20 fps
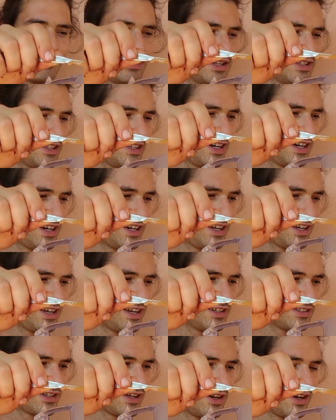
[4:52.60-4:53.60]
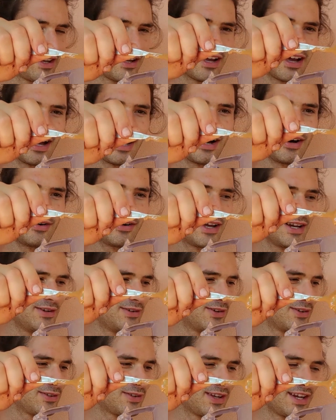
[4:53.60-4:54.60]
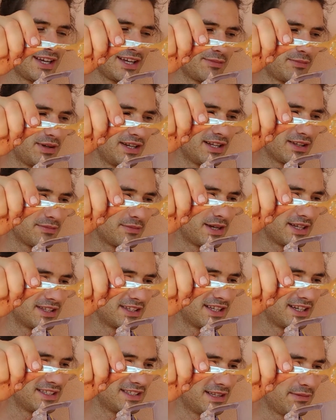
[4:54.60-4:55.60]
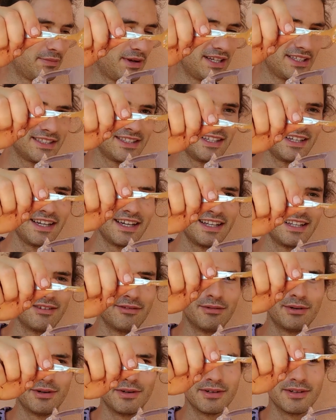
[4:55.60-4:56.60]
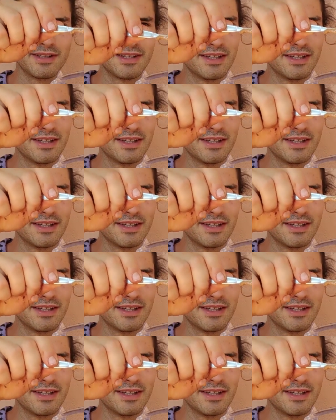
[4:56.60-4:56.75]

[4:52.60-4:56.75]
butter, and I ask her, like, how can you not like peanut butter? It's the best thing in the world.